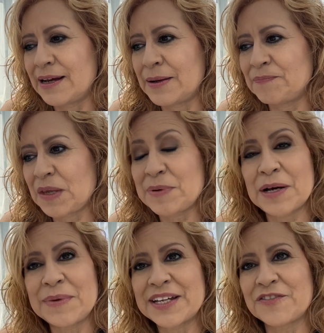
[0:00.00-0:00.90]
maybe I'll
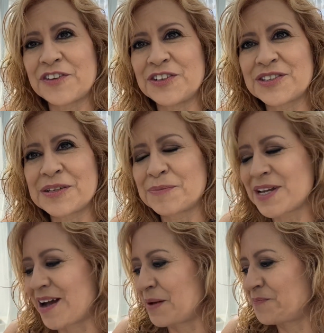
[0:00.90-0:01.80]
make it for you
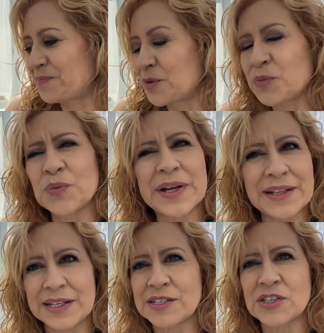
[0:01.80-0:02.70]
sometime.
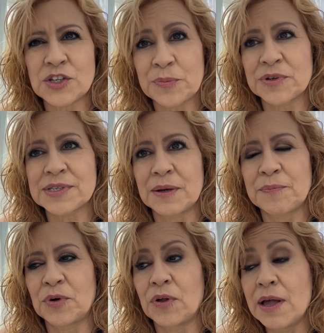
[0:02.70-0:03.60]
Really super
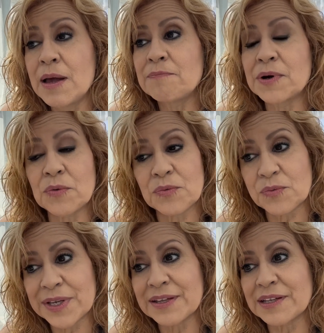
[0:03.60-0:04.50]
simple, but
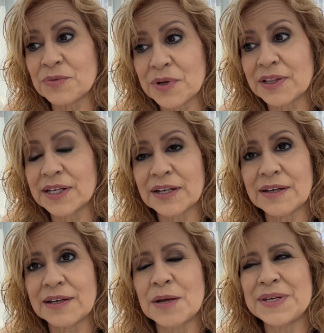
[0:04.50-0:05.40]
really, really
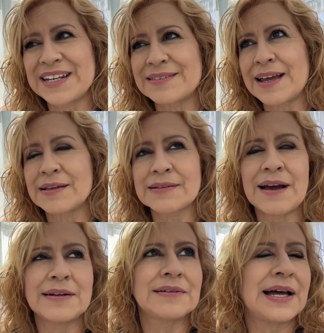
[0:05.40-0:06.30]
good. I mean, it tastes
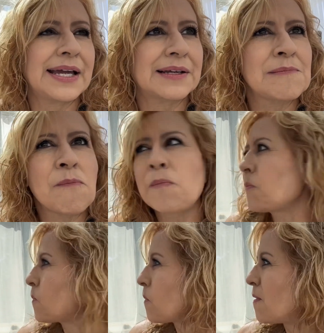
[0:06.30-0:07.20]
kind of like,
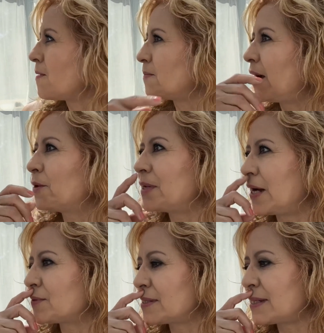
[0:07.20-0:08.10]
I would
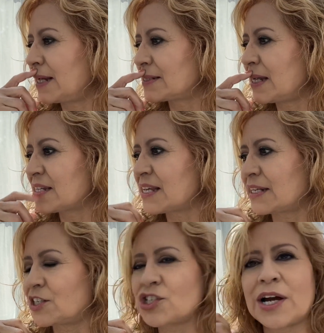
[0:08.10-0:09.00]
have to say it tastes
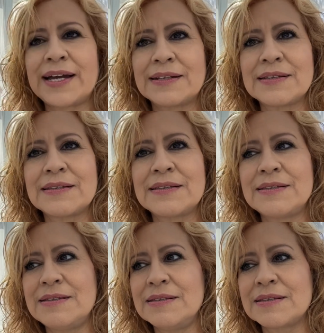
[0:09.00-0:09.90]
like a giant
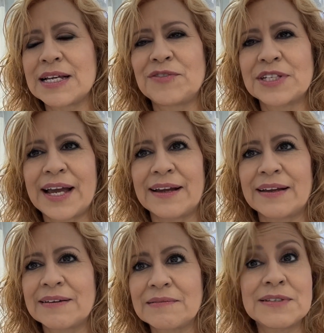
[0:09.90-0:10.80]
deviled
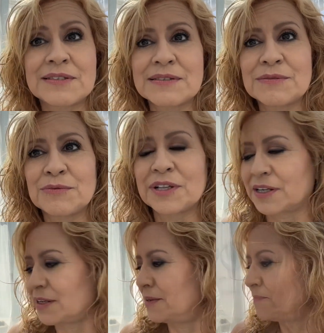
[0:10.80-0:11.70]
egg. It's really
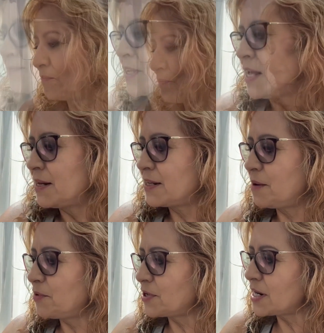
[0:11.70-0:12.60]
good.
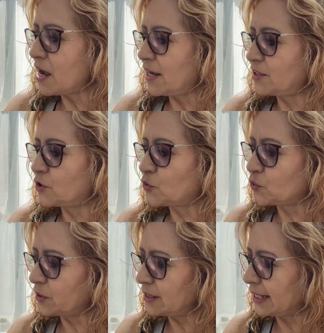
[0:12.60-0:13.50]
Number 9,
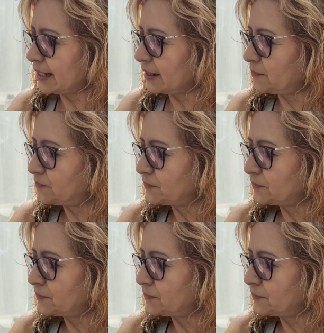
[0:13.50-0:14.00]
grilling.